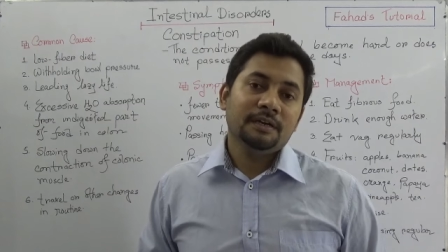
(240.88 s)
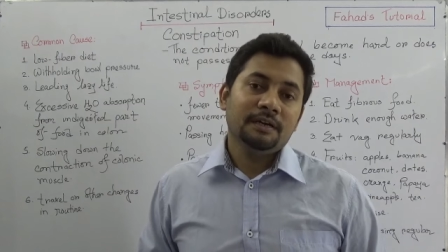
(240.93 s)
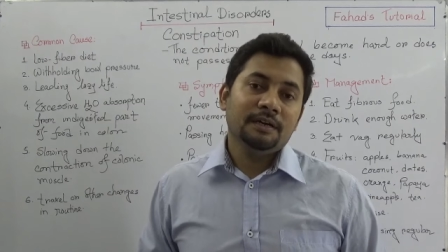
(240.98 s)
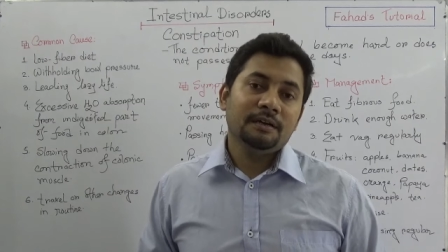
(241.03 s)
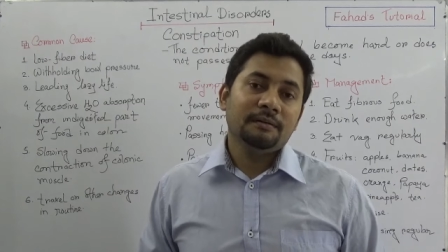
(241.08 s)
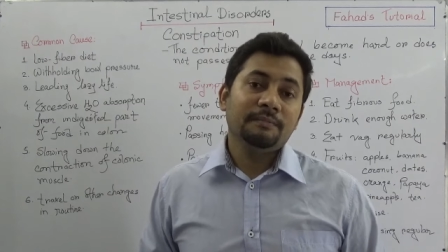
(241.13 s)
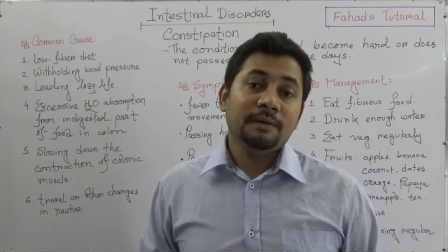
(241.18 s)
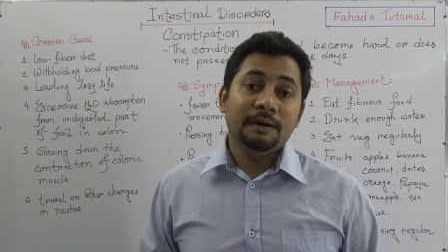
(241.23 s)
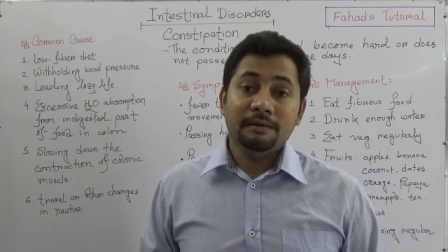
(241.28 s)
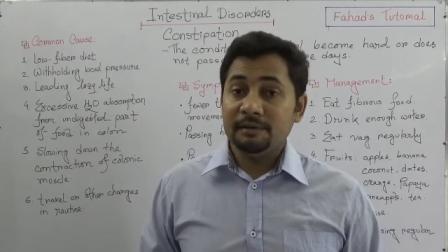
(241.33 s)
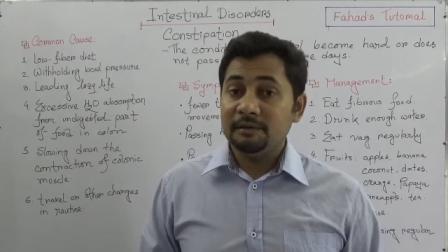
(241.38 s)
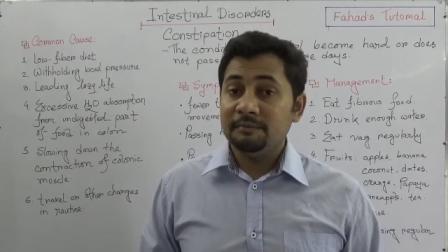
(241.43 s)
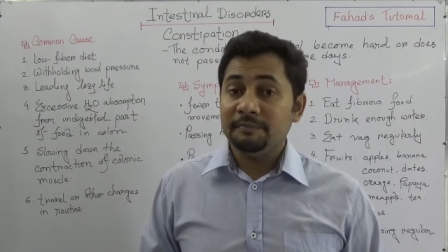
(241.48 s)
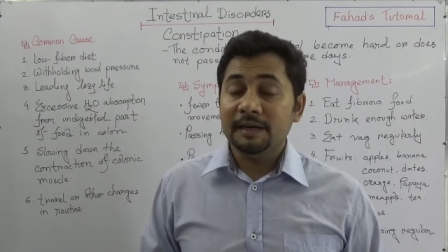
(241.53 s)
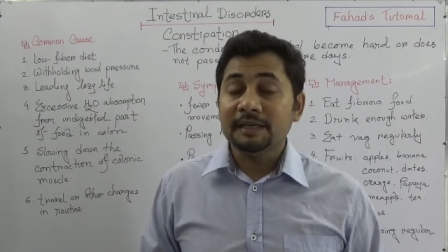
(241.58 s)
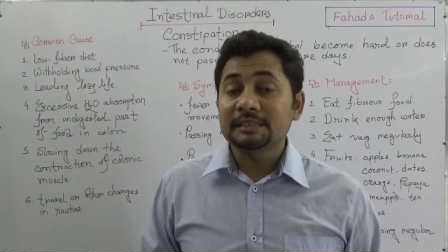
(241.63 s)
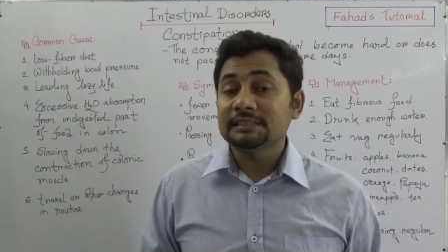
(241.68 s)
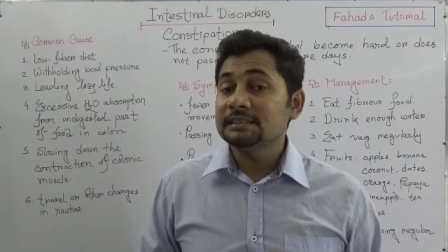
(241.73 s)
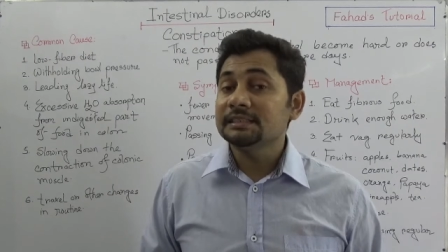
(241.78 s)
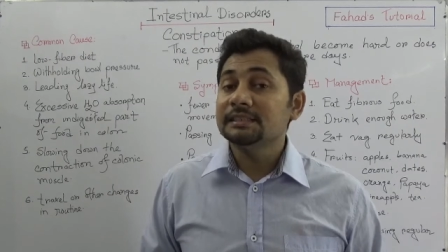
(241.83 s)
uh, bowel
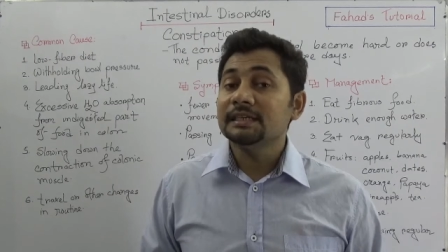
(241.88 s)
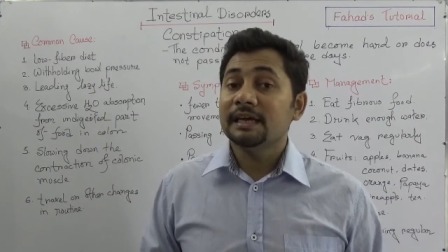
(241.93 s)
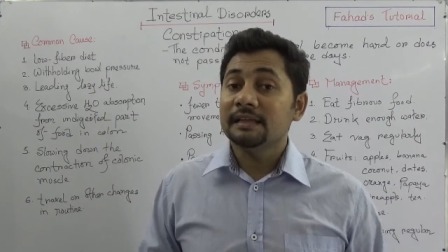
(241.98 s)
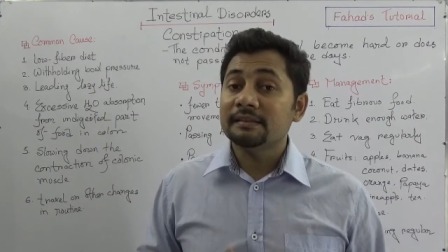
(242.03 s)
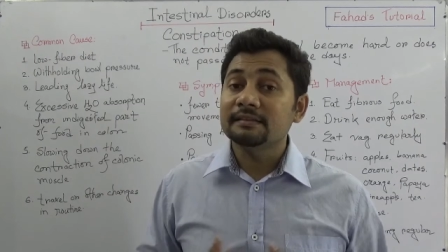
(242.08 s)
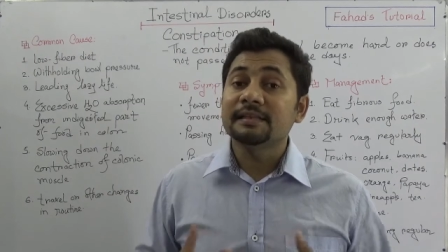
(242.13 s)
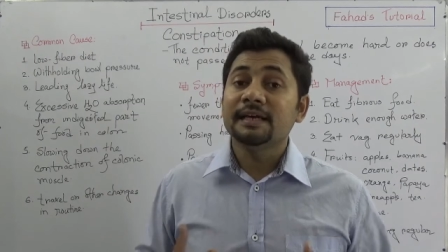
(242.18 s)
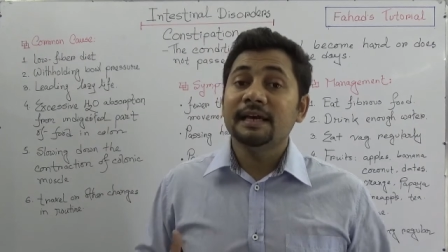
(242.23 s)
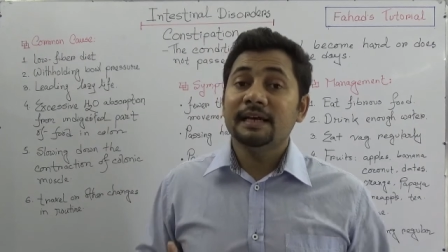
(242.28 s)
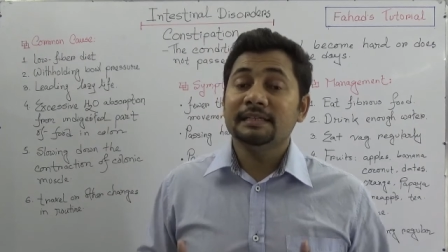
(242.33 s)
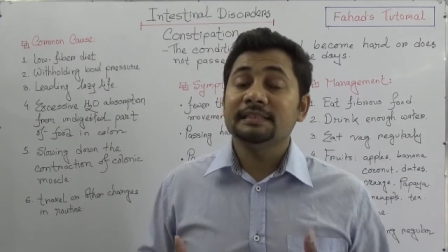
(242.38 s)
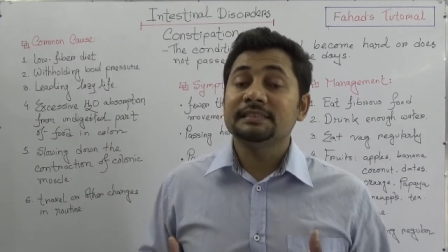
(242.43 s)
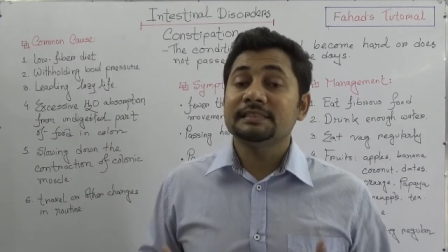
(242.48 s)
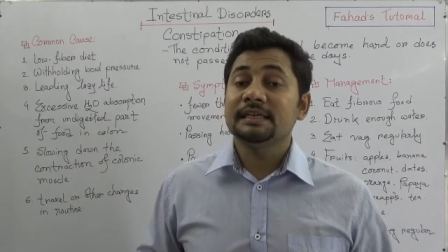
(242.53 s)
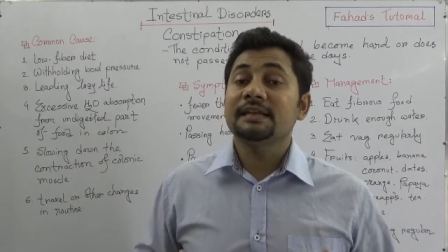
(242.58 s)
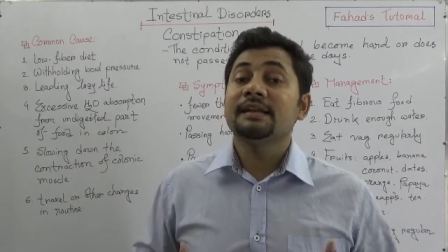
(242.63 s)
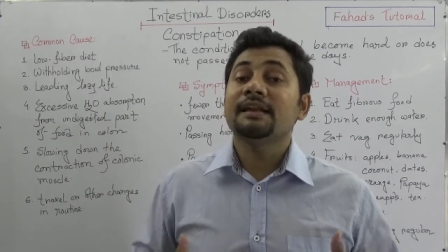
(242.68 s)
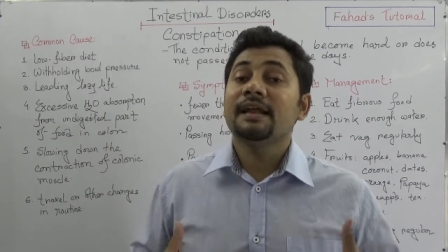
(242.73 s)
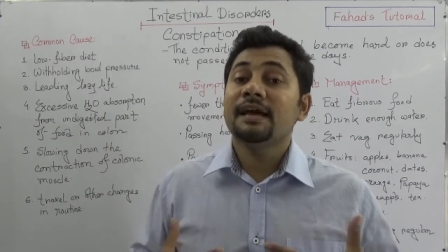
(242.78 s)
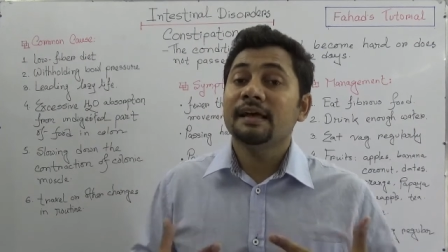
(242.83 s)
passing and that
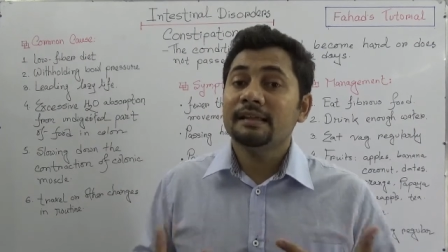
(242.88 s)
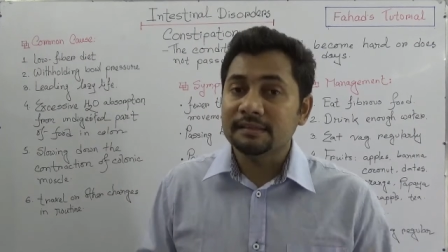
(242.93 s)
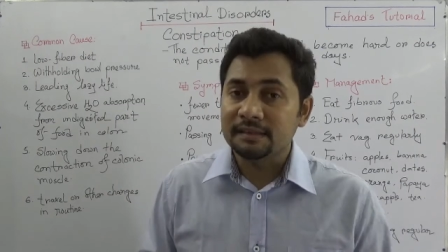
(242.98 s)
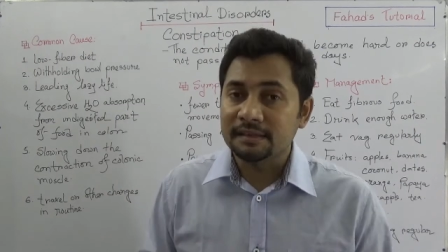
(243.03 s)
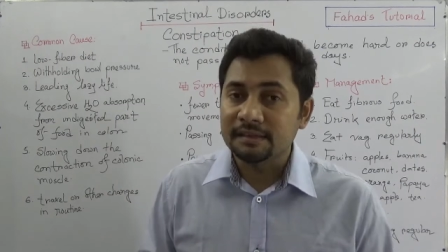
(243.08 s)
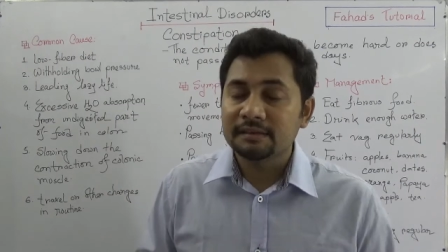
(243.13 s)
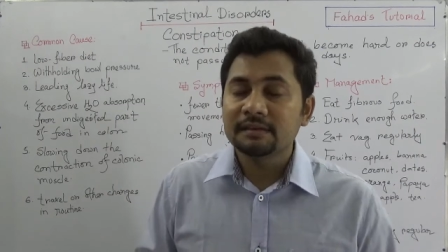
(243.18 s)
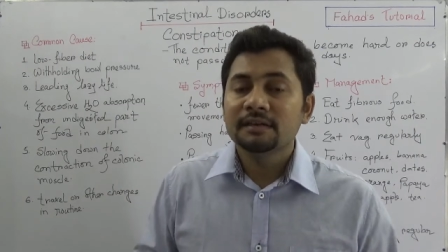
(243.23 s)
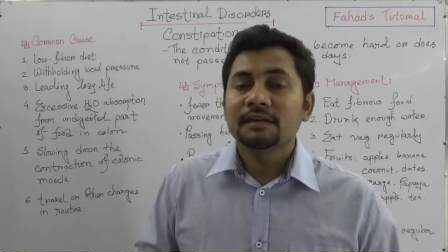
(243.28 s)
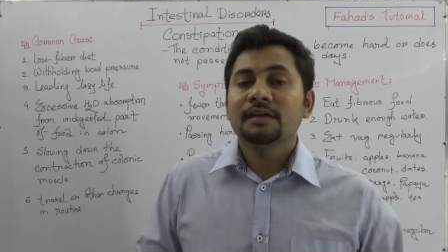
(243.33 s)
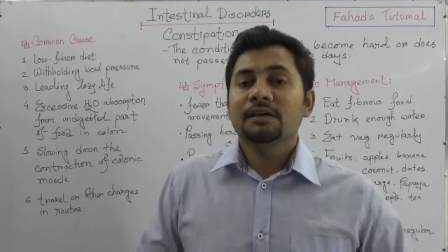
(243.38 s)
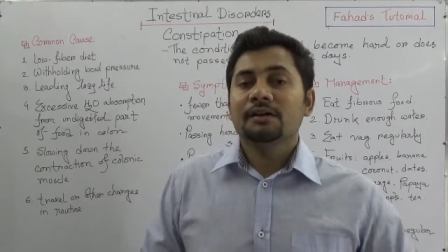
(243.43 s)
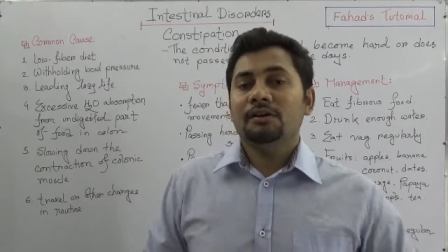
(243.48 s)
is another